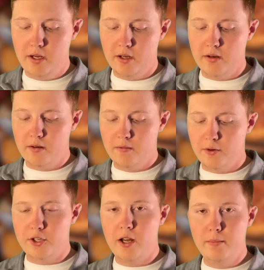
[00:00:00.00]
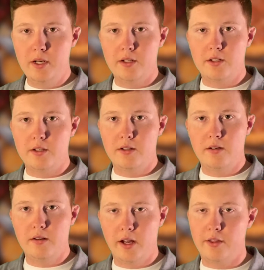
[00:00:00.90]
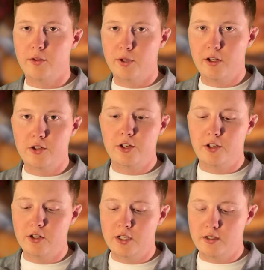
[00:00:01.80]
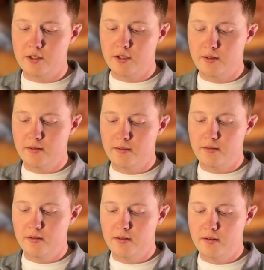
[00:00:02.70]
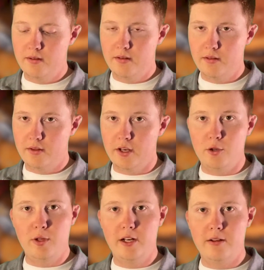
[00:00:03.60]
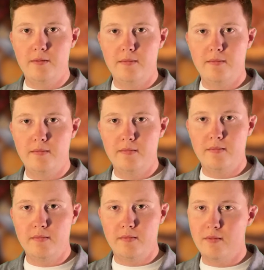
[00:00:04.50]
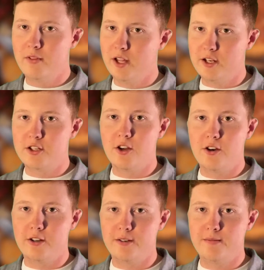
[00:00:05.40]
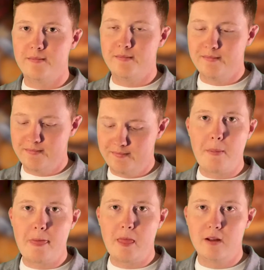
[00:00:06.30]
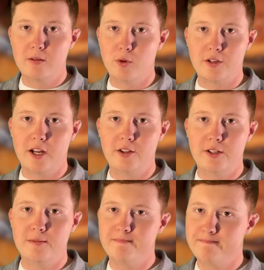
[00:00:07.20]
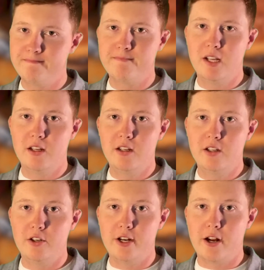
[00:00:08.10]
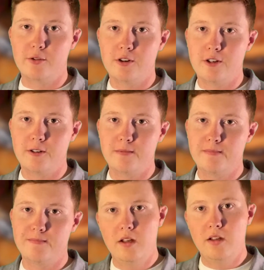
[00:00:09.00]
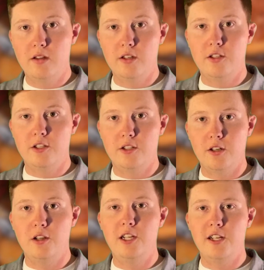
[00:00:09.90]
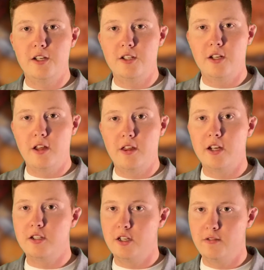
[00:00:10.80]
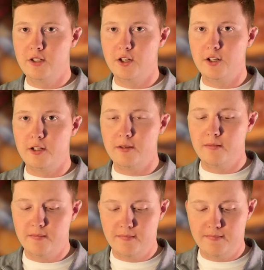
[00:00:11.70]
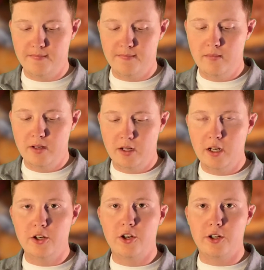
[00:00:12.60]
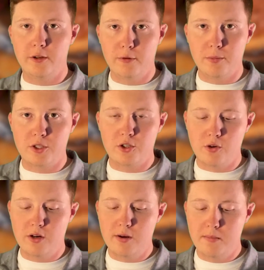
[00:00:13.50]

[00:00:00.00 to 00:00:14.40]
it for 10 minutes at 300 degrees. Then you eat it. Then it's gone. Well, Kaylee, you're not wrong. This is Leah's Thanksgiving turkey. Get a turkey from the store.